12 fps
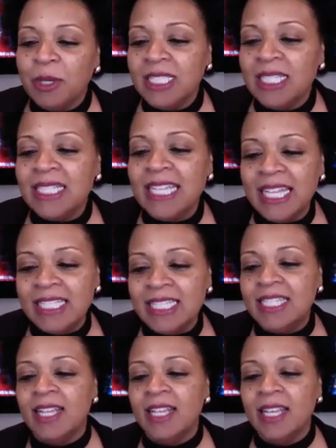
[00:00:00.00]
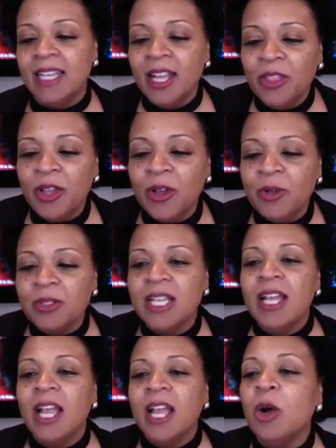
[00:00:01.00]
that says those,
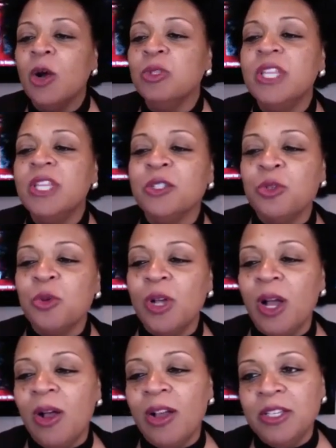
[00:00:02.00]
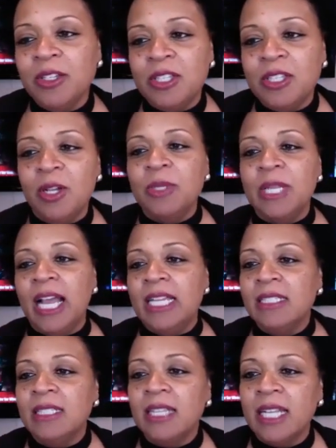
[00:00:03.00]
oh, there's going, oh, you're so
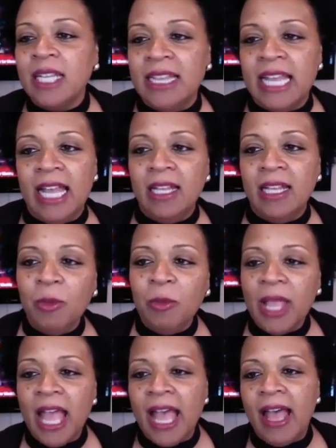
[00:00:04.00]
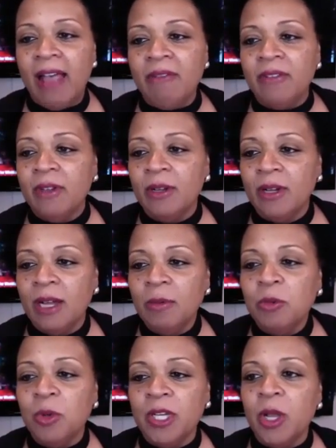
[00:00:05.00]
nice. Look at that. We have, I'm
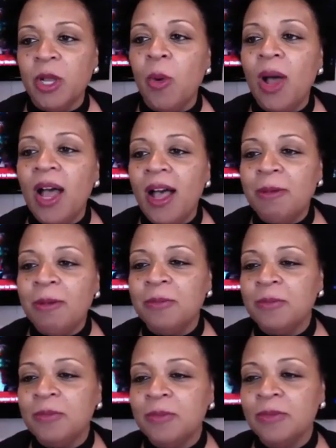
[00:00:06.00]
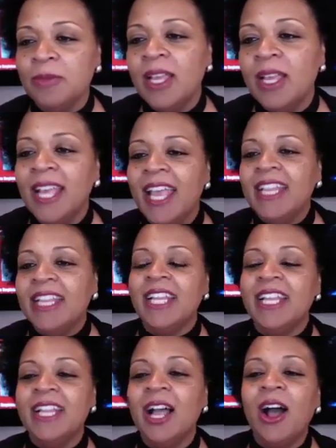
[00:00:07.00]
going to go up, and
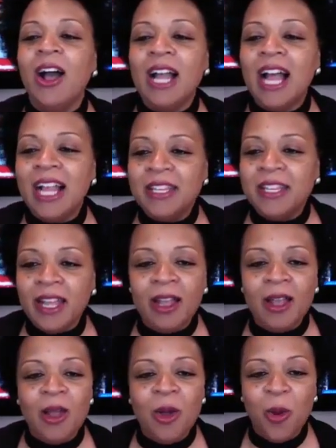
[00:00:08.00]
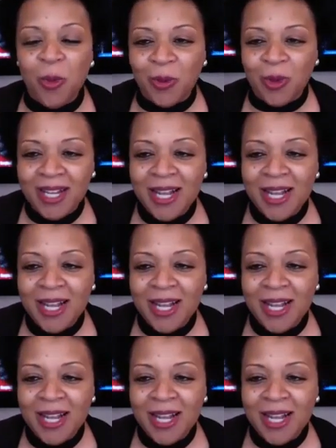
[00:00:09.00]
then I know.